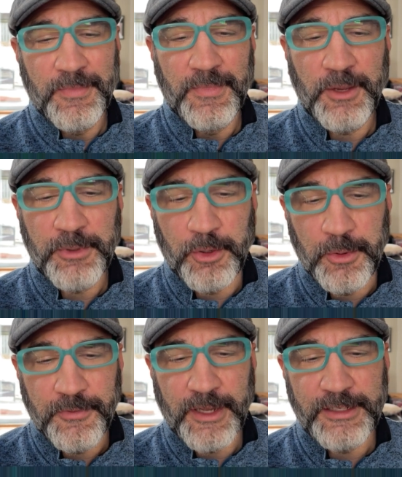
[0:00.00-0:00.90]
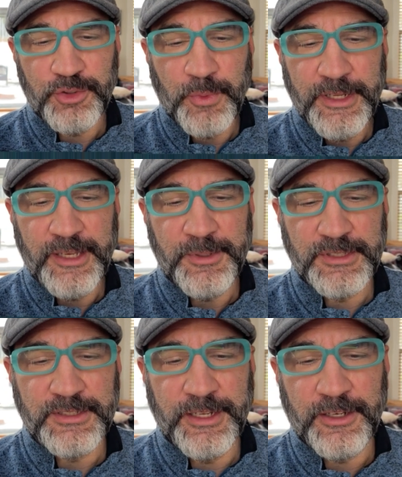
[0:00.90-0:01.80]
there we go. We've got 20
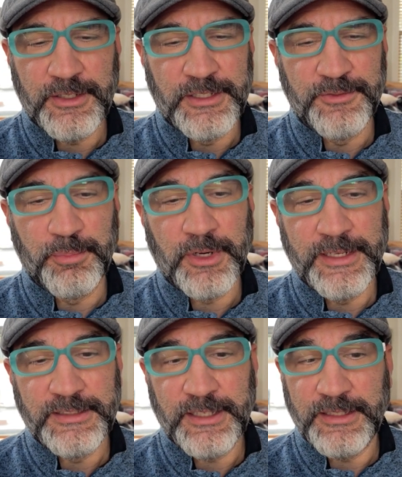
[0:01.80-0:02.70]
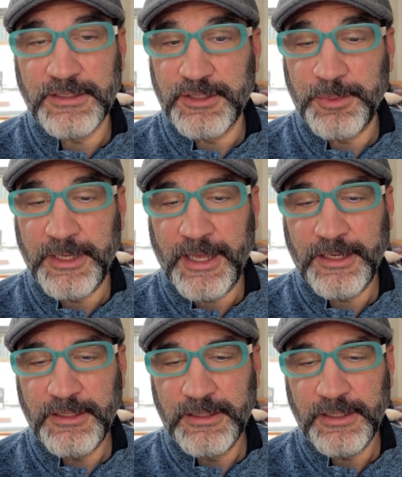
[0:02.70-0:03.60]
images now of Brian Sykes that's been
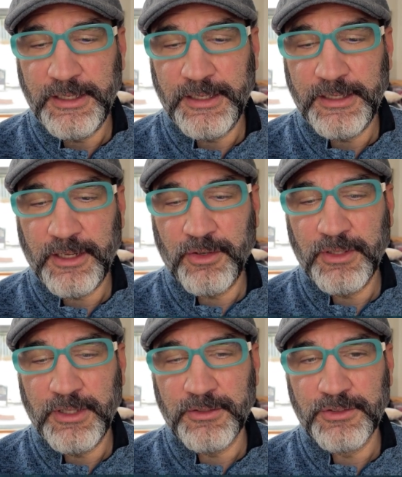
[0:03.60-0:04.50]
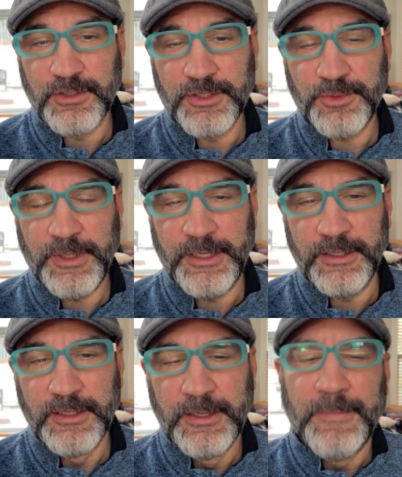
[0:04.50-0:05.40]
added, and I'll click on Start Training.